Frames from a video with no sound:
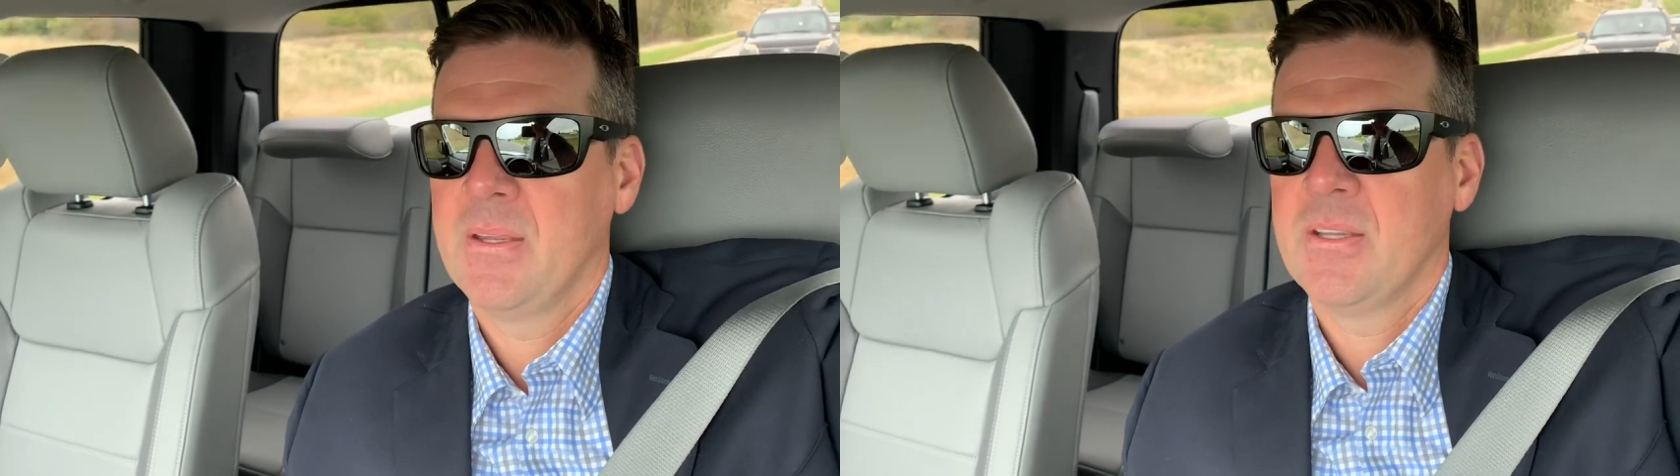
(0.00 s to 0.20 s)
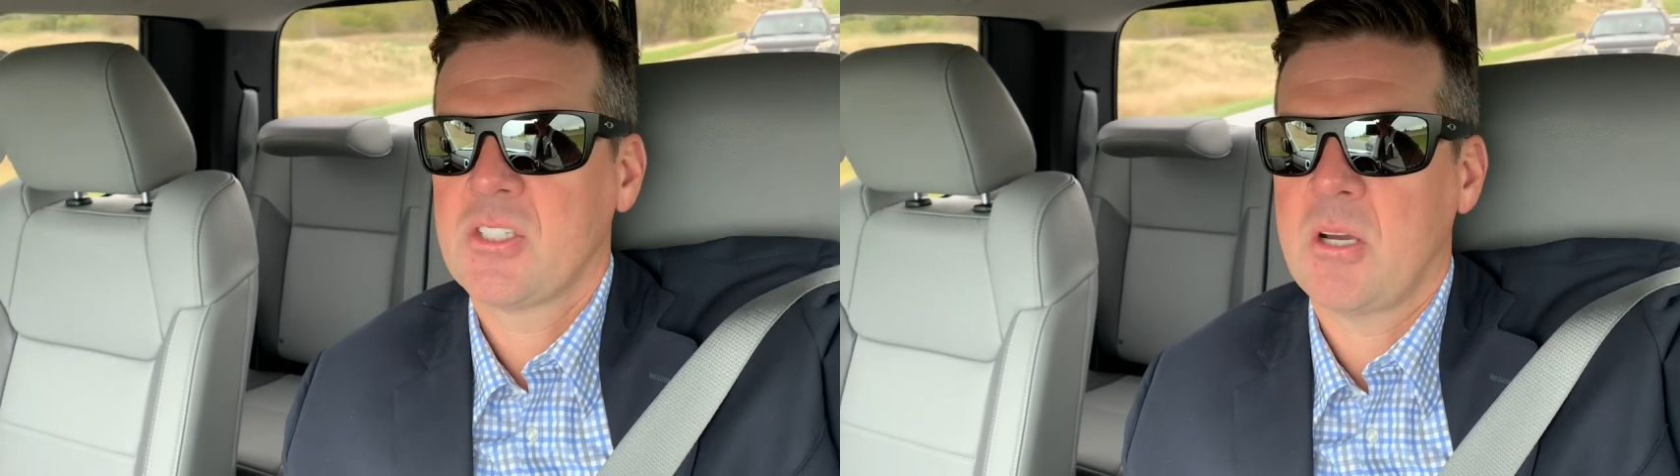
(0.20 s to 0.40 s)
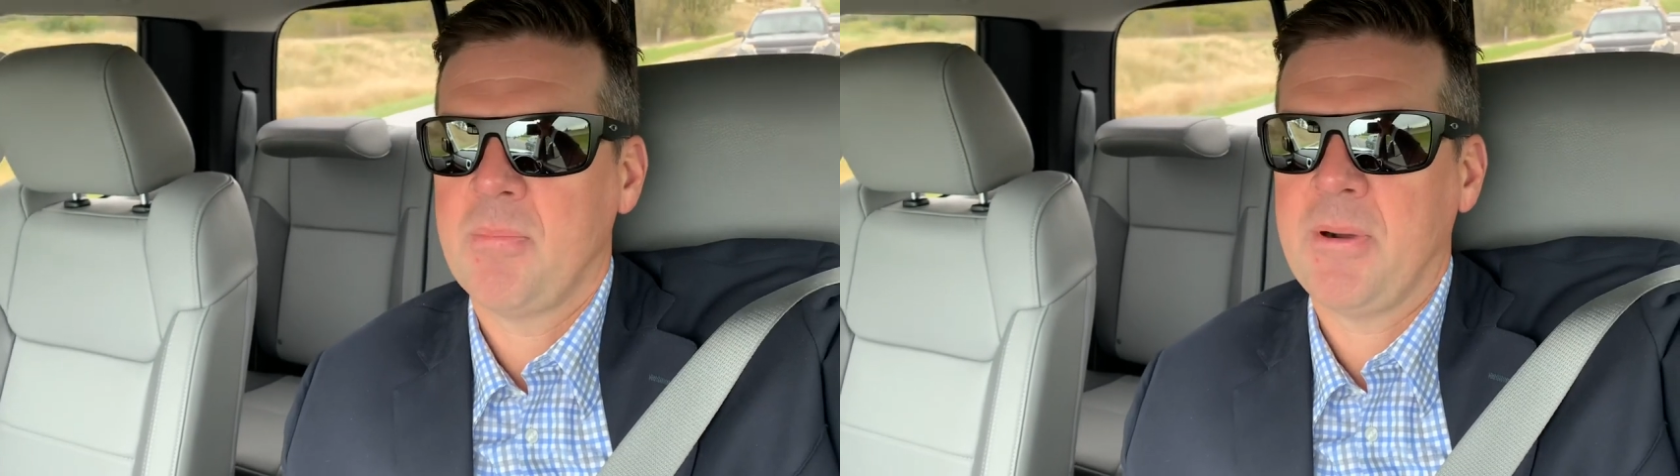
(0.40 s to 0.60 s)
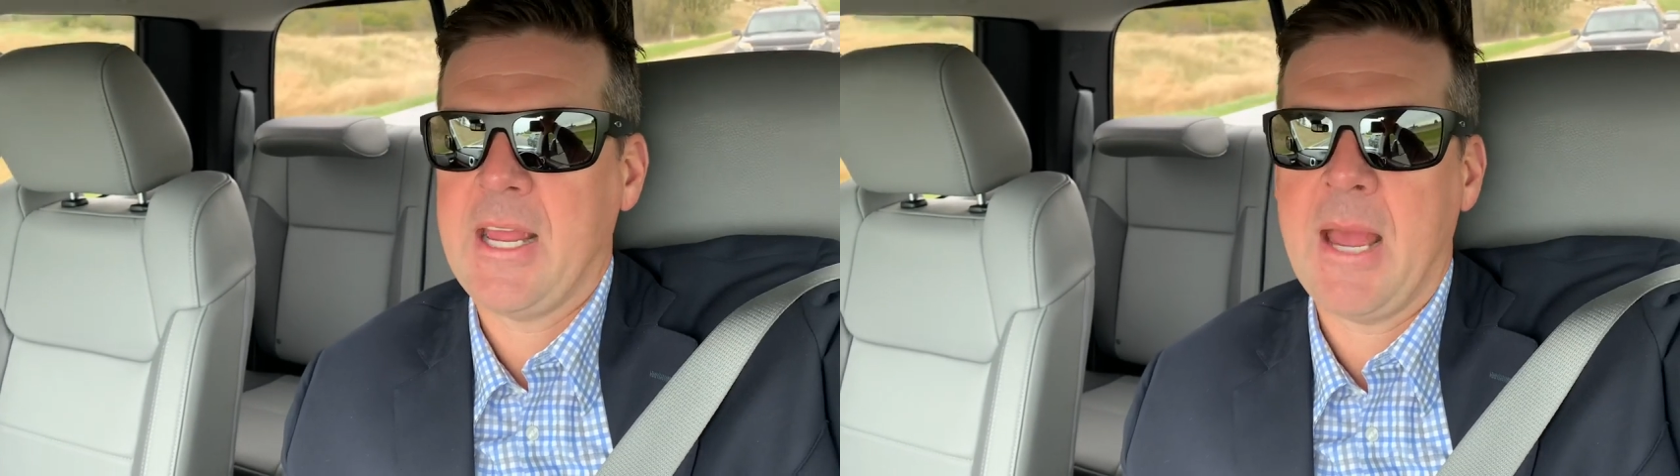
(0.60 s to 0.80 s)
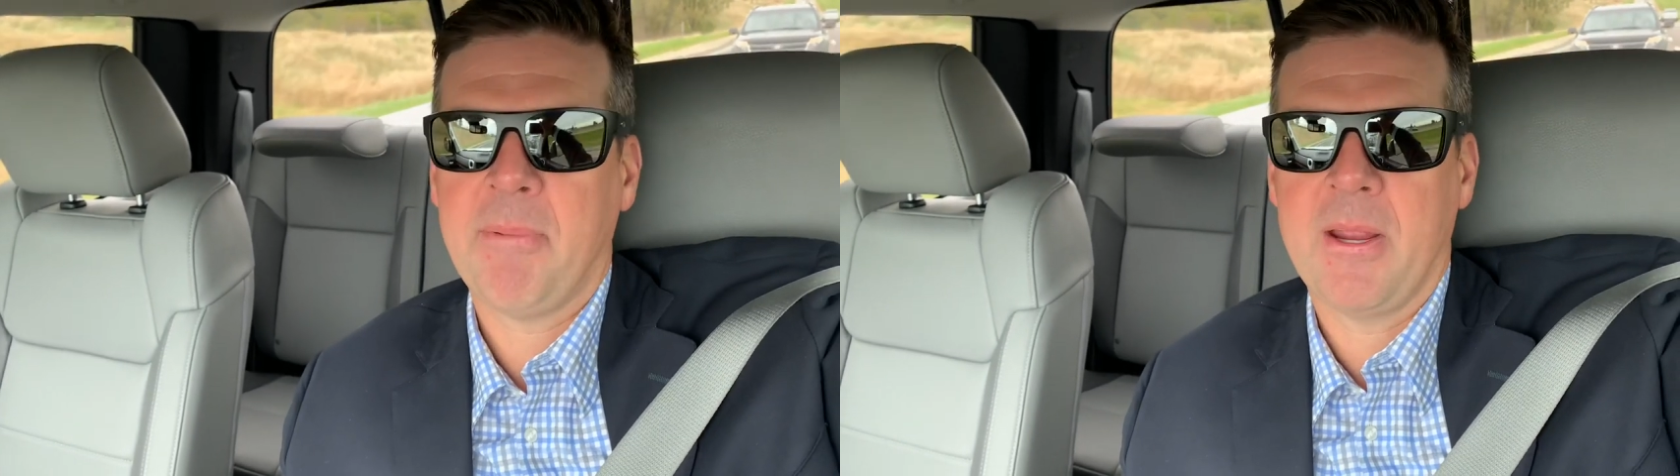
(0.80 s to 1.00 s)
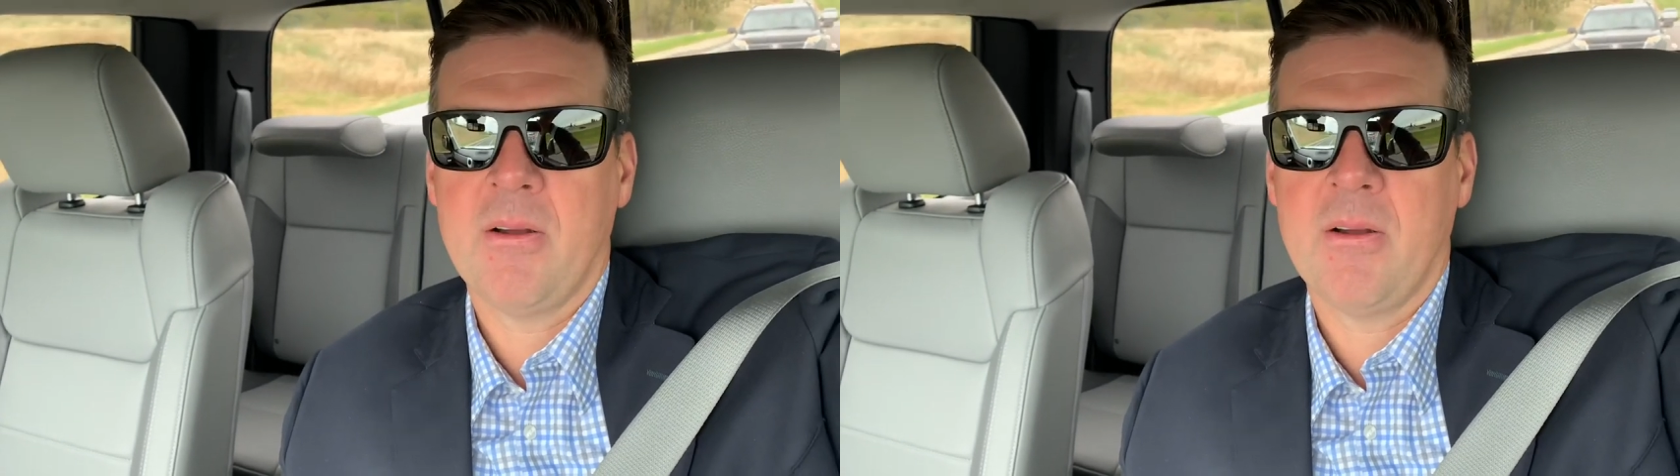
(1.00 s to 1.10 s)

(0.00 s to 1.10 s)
So I'm pretty happy